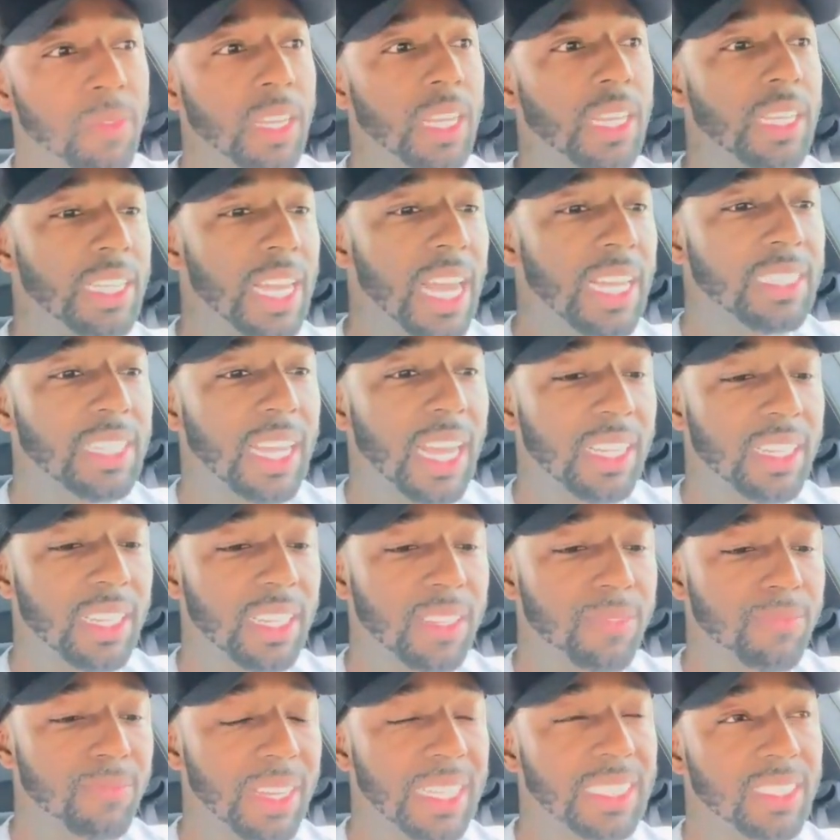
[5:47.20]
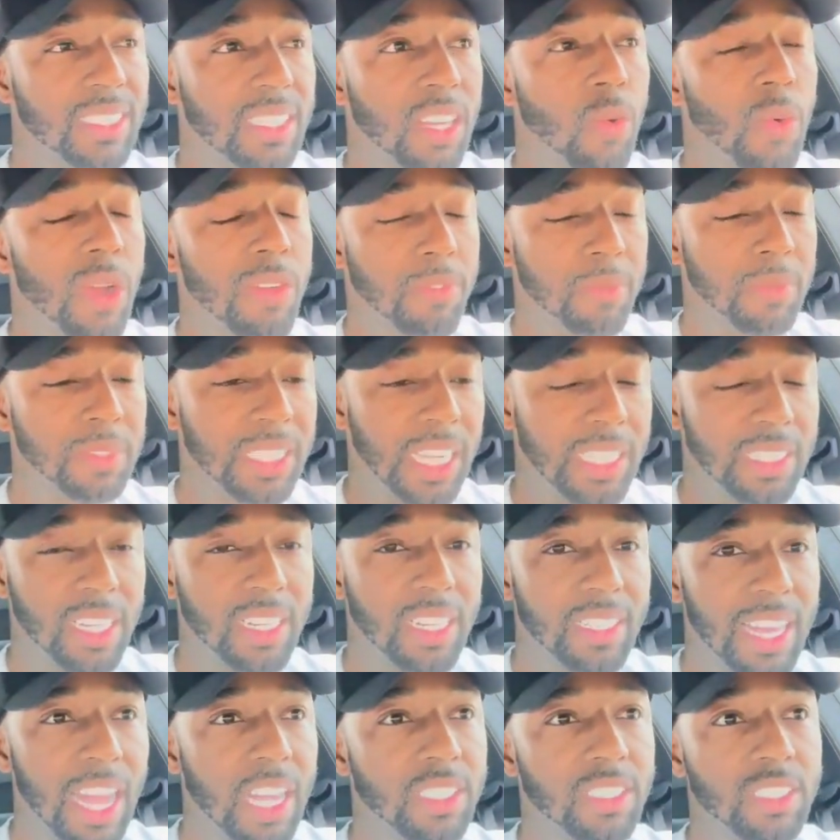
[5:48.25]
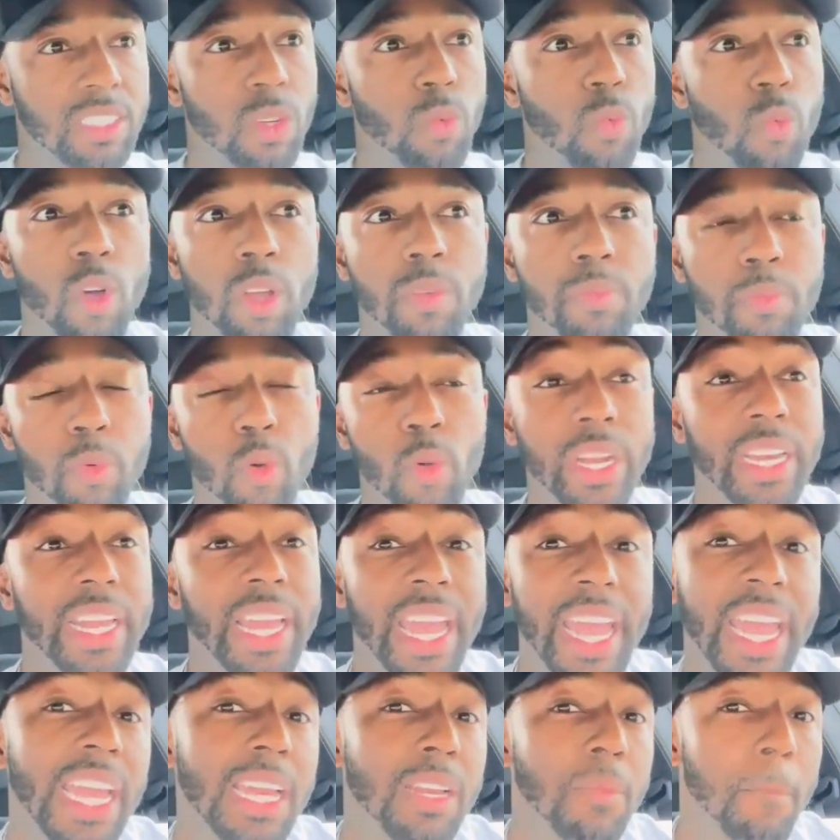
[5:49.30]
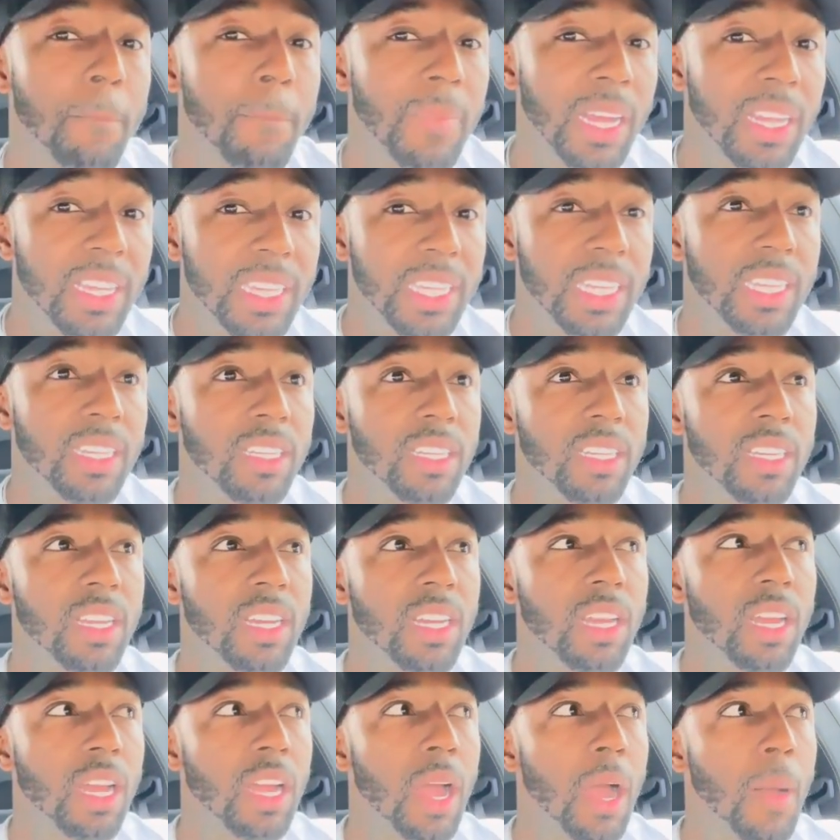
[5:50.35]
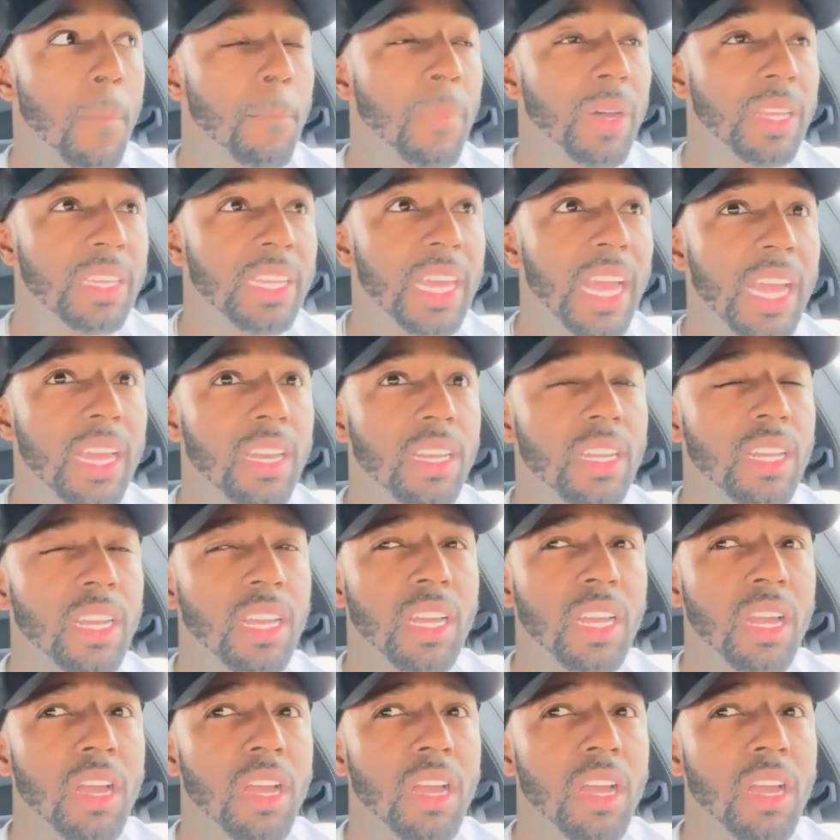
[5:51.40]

Yes, it still went from 600,000 to 1.8 million, but then,